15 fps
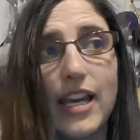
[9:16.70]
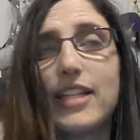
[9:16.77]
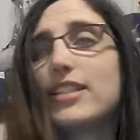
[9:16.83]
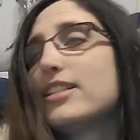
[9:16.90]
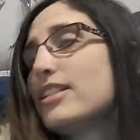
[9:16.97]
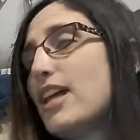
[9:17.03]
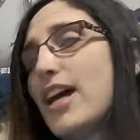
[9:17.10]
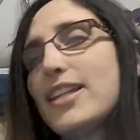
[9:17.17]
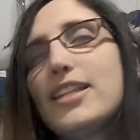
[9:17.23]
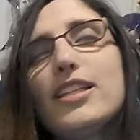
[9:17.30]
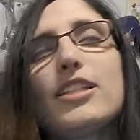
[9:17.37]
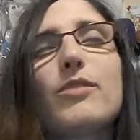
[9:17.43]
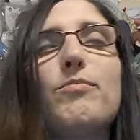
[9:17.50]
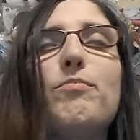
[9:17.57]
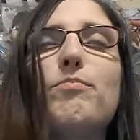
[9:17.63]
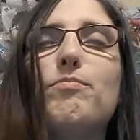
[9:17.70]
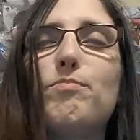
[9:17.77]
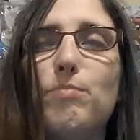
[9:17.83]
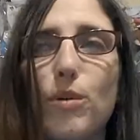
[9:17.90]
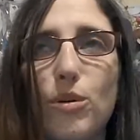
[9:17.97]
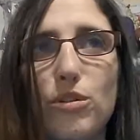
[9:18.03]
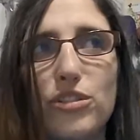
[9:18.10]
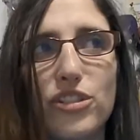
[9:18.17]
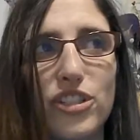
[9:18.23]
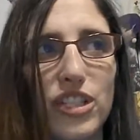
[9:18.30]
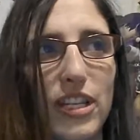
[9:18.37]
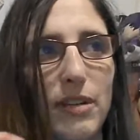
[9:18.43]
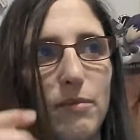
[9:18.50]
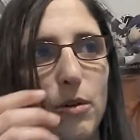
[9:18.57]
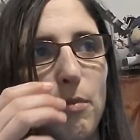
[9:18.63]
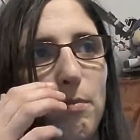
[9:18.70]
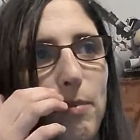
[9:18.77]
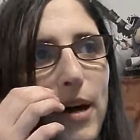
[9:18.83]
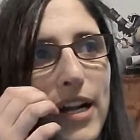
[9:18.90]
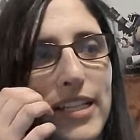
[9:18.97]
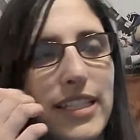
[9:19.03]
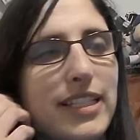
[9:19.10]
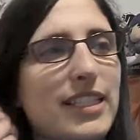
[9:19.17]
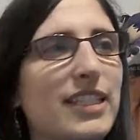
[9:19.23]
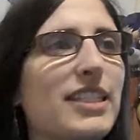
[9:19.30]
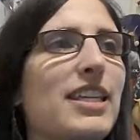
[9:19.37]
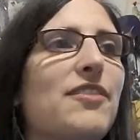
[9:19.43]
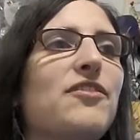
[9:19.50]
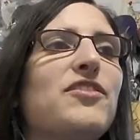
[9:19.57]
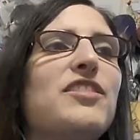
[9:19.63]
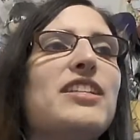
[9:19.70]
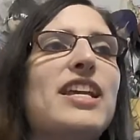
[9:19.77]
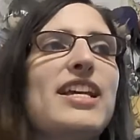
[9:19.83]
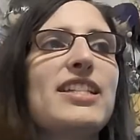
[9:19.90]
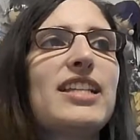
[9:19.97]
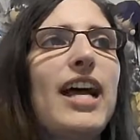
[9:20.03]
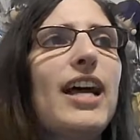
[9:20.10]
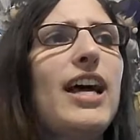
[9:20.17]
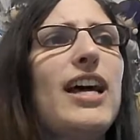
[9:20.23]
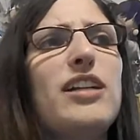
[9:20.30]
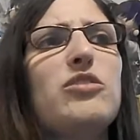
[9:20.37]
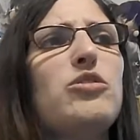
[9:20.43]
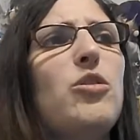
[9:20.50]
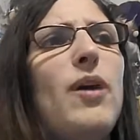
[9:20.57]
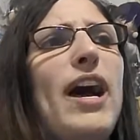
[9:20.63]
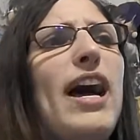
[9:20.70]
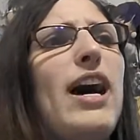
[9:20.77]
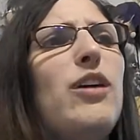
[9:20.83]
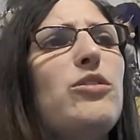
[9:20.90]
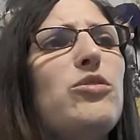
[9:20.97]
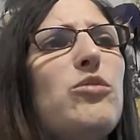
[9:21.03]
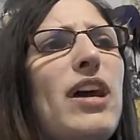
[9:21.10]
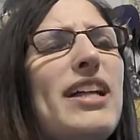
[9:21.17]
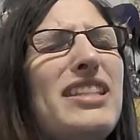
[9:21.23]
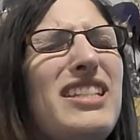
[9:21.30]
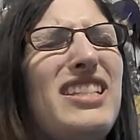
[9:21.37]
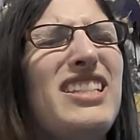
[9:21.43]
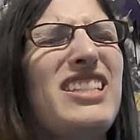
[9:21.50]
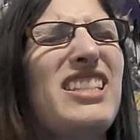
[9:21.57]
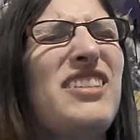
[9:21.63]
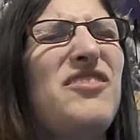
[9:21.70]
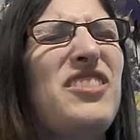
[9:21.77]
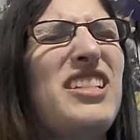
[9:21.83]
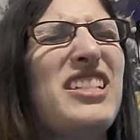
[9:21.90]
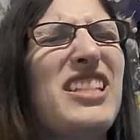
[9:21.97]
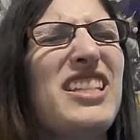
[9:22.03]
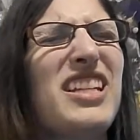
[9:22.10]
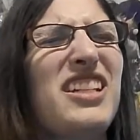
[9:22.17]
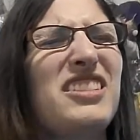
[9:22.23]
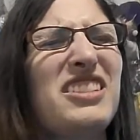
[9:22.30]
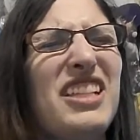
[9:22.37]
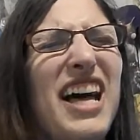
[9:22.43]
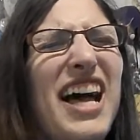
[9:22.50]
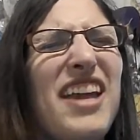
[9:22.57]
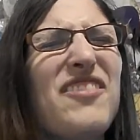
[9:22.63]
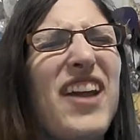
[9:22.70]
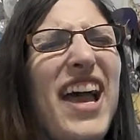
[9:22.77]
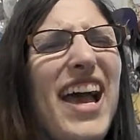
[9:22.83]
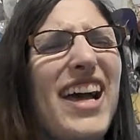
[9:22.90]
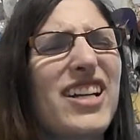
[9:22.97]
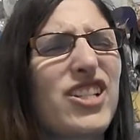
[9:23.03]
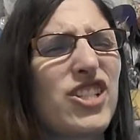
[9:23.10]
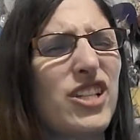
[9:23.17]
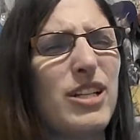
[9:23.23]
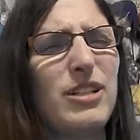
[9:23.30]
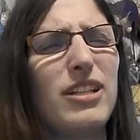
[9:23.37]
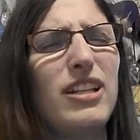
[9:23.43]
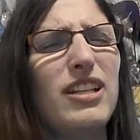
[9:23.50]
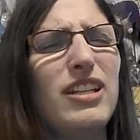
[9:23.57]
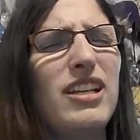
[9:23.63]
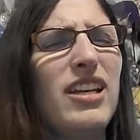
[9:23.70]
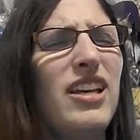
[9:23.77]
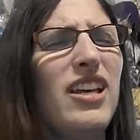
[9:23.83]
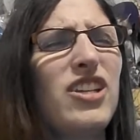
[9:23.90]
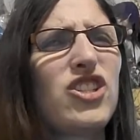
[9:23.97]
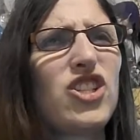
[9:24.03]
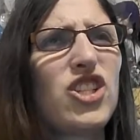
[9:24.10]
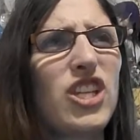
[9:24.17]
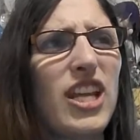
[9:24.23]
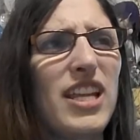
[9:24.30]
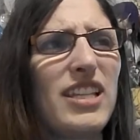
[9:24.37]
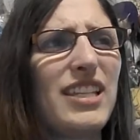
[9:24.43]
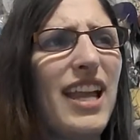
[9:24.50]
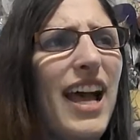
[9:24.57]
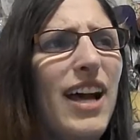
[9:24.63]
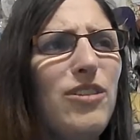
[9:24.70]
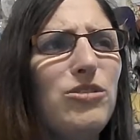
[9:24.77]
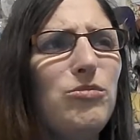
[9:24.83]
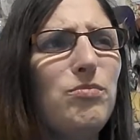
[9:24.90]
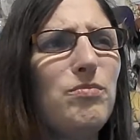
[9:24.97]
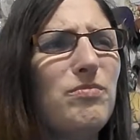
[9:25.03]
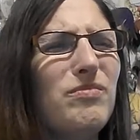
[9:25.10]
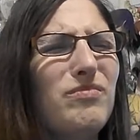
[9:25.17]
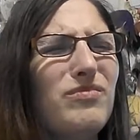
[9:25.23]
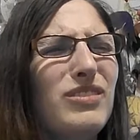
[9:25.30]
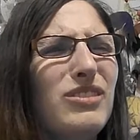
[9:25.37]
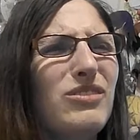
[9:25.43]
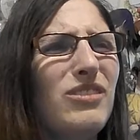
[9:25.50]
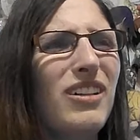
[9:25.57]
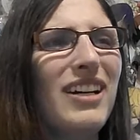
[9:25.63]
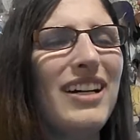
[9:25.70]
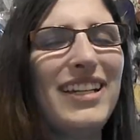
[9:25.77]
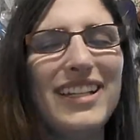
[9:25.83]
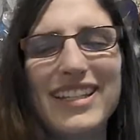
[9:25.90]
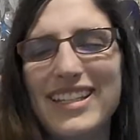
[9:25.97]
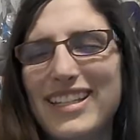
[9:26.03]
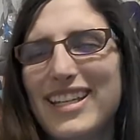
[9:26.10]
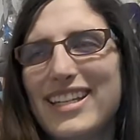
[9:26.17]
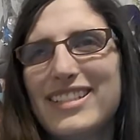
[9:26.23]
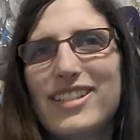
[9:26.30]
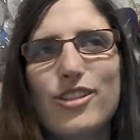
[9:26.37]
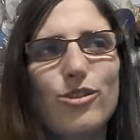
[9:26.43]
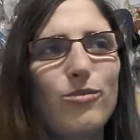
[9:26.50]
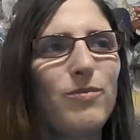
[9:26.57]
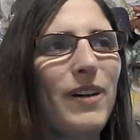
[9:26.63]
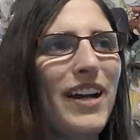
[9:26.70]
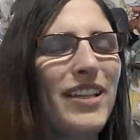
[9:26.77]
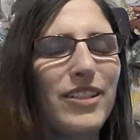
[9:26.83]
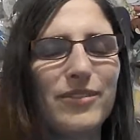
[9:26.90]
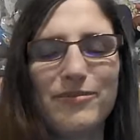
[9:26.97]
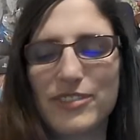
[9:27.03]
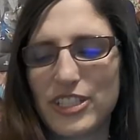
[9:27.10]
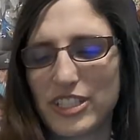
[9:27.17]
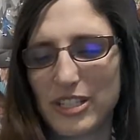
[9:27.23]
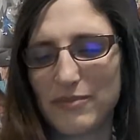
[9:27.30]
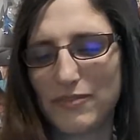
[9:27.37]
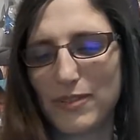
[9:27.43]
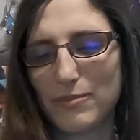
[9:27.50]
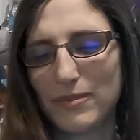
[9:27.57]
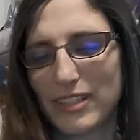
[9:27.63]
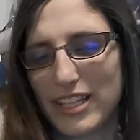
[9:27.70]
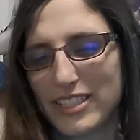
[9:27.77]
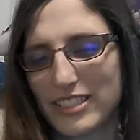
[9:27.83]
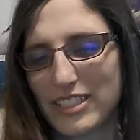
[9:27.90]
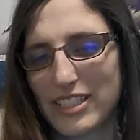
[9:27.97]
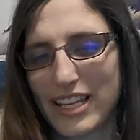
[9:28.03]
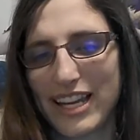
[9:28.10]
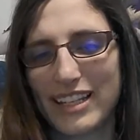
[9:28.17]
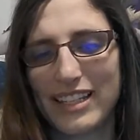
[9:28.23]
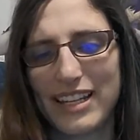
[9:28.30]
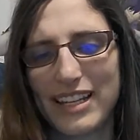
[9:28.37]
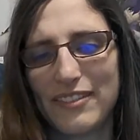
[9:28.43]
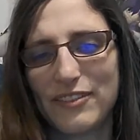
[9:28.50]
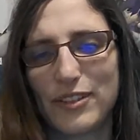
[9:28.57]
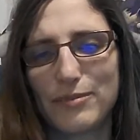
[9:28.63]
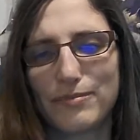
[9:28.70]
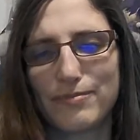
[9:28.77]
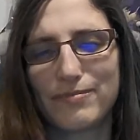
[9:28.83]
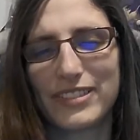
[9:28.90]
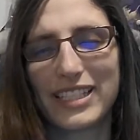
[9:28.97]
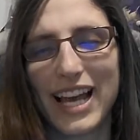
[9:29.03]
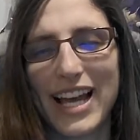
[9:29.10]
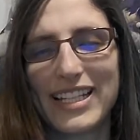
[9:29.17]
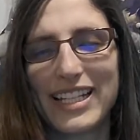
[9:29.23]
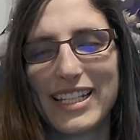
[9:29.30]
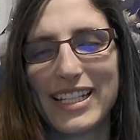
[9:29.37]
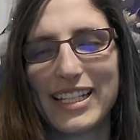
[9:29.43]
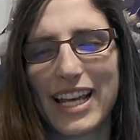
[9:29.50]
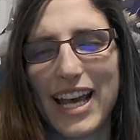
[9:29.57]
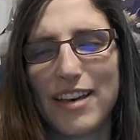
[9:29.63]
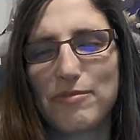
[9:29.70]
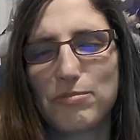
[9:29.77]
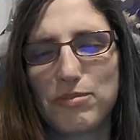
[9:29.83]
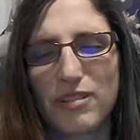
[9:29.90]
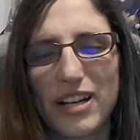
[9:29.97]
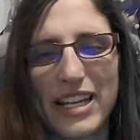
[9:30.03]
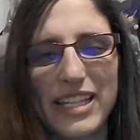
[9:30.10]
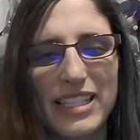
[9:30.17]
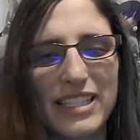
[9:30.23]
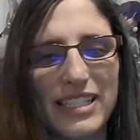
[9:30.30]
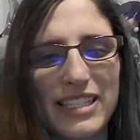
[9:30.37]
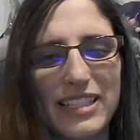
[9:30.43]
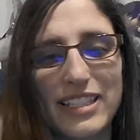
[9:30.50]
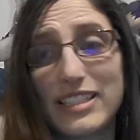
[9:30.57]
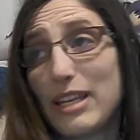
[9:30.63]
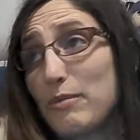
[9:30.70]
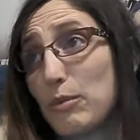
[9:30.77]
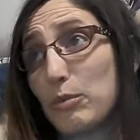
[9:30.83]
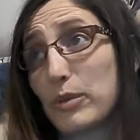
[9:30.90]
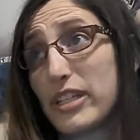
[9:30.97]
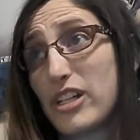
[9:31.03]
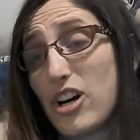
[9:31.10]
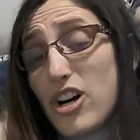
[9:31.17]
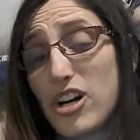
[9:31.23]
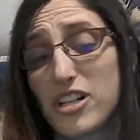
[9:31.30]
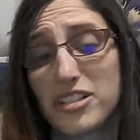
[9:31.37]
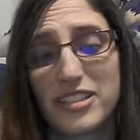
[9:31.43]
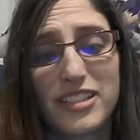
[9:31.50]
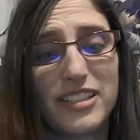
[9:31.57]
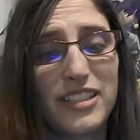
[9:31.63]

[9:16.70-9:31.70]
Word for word: Not this bullshit robotic stiffness. I, I don't know how you got this stiffness in the live action shit. How? What? Did you buy them shit from like uh, from Skynet at half price because they were recalled?